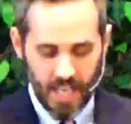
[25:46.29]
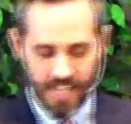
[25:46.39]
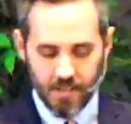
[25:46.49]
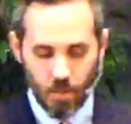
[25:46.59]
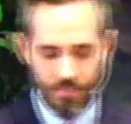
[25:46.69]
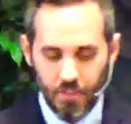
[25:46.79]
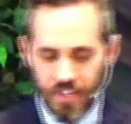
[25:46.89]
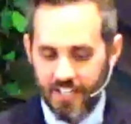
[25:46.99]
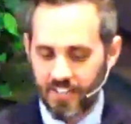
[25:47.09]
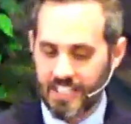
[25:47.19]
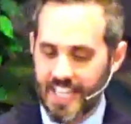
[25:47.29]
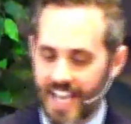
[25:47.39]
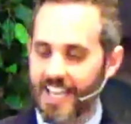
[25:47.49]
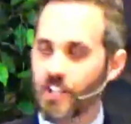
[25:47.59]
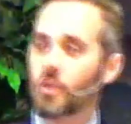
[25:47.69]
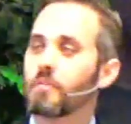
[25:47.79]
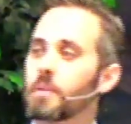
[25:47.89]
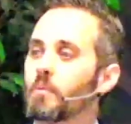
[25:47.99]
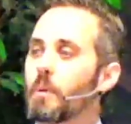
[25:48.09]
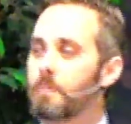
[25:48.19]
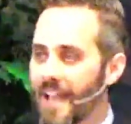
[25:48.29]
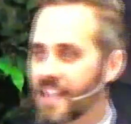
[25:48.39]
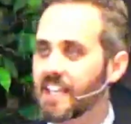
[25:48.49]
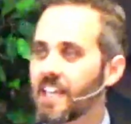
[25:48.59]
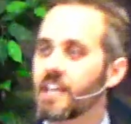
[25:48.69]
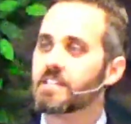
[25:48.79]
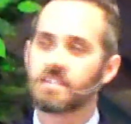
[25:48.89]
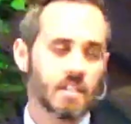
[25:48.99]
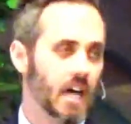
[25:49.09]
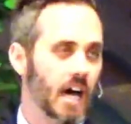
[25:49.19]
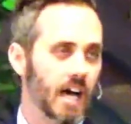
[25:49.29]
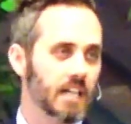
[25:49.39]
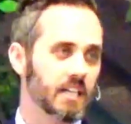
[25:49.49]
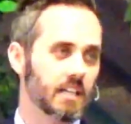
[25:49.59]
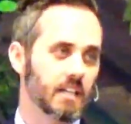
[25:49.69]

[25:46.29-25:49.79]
And so if you're here today and you have been rebelling against God,